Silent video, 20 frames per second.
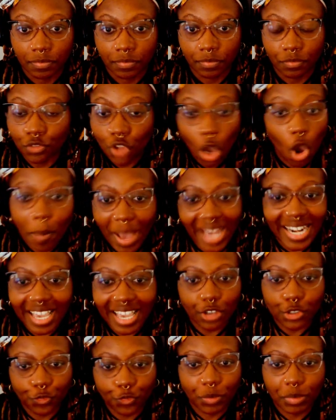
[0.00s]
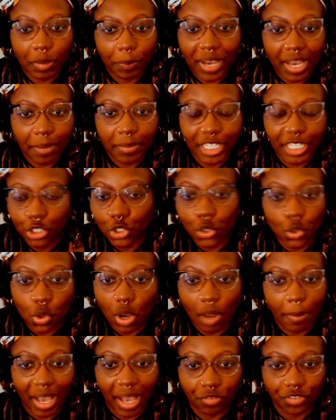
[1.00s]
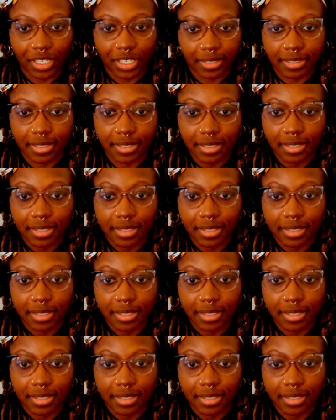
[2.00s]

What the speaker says: Nobody else from the public knew about this.